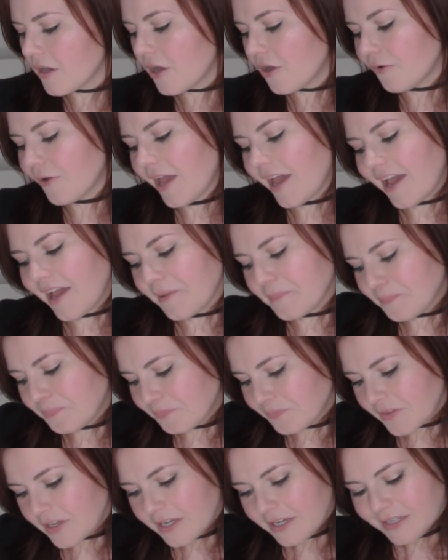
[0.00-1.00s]
Okay,
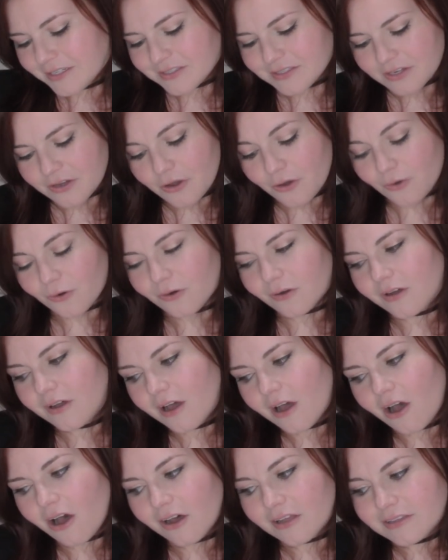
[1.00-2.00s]
so
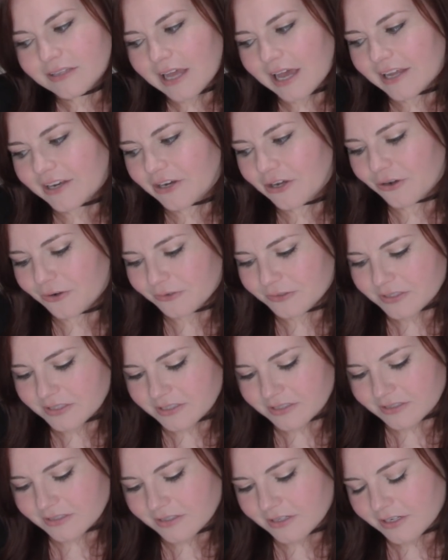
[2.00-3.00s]
on that
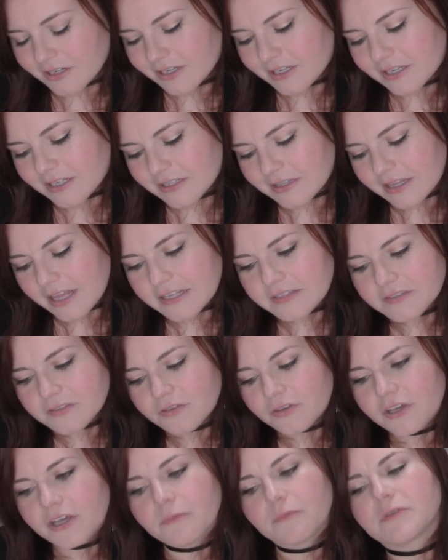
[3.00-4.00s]
note, let's
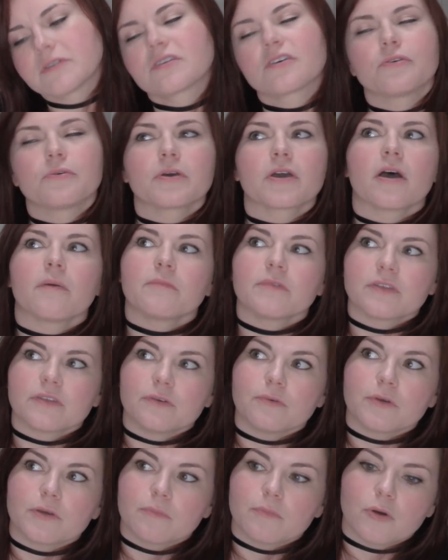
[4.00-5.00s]
look at what's going on with
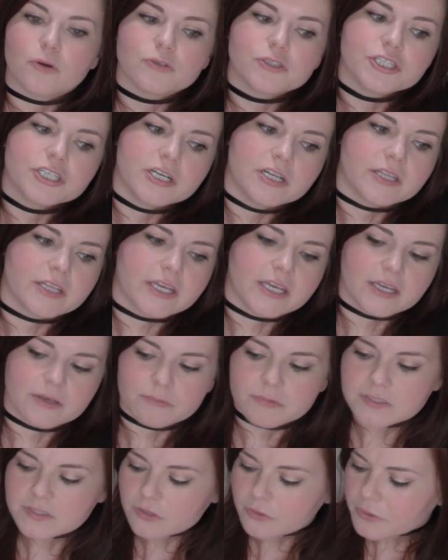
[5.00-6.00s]
you emotionally.
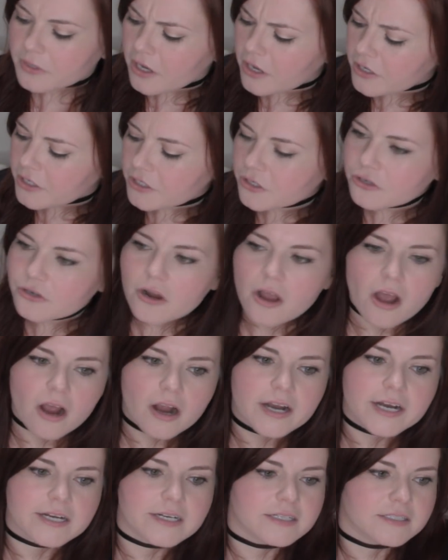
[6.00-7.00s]
What's going on in your
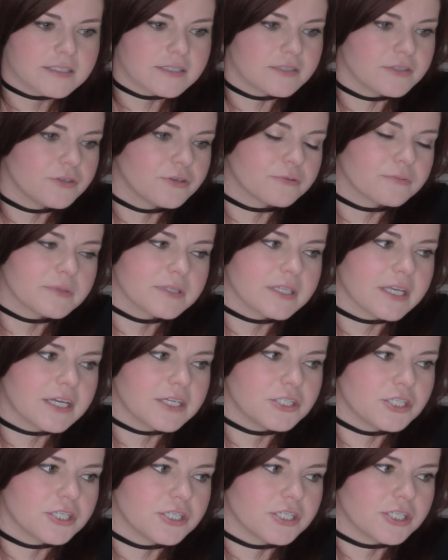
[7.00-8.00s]
heart, your
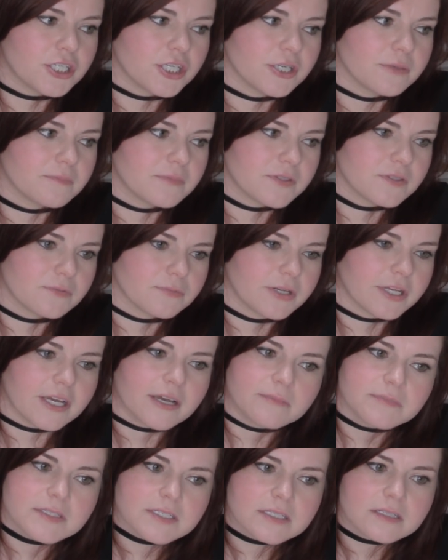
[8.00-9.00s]
relationships, when it
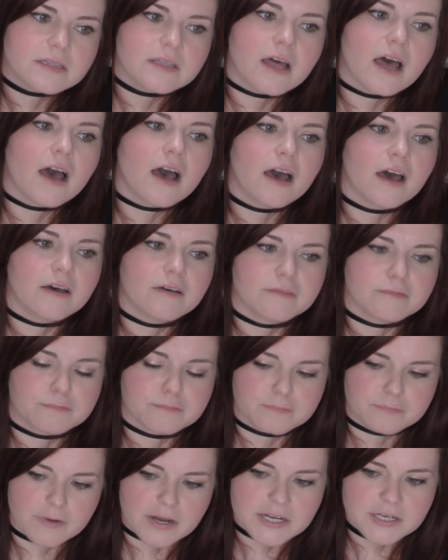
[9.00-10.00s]
comes to love,
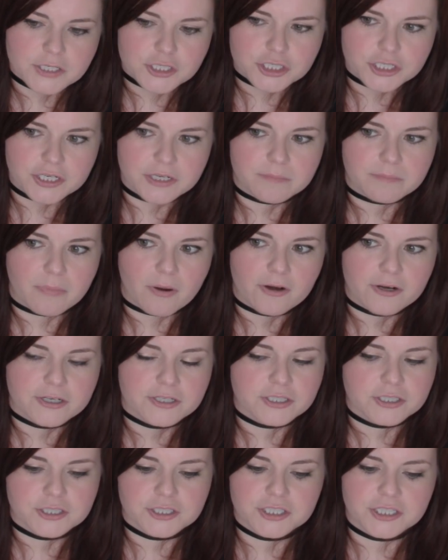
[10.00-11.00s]
friendship,
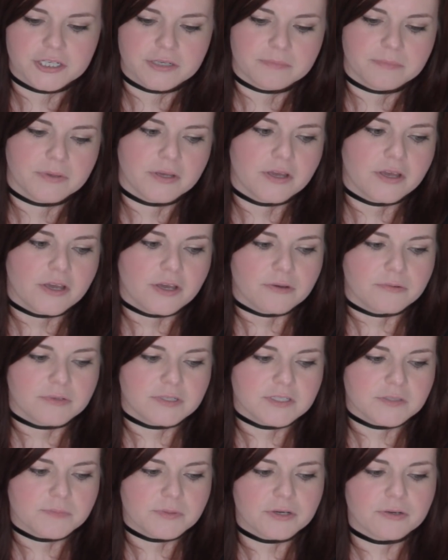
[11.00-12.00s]
partnership. What
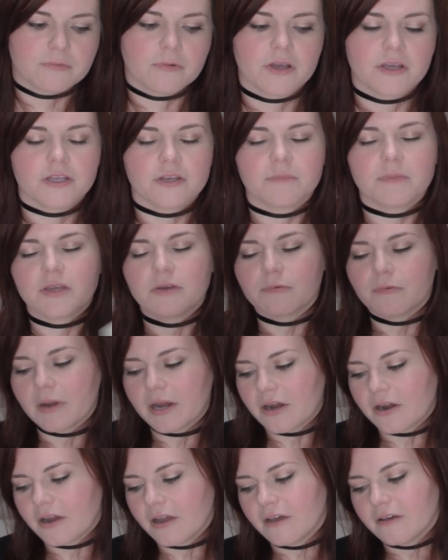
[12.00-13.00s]
does Spirit want you to be
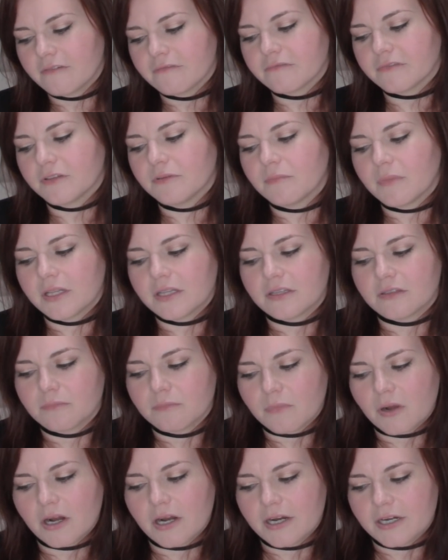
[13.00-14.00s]
aware of in the month of
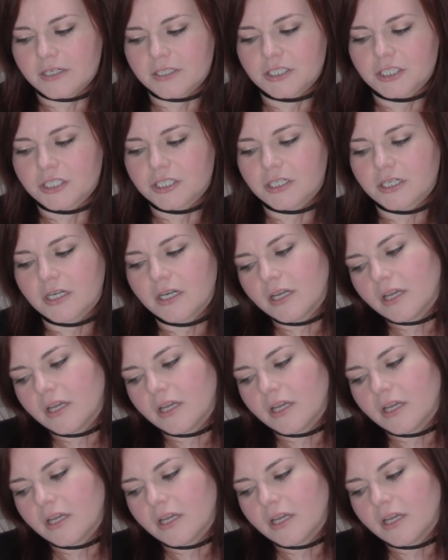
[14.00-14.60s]
March?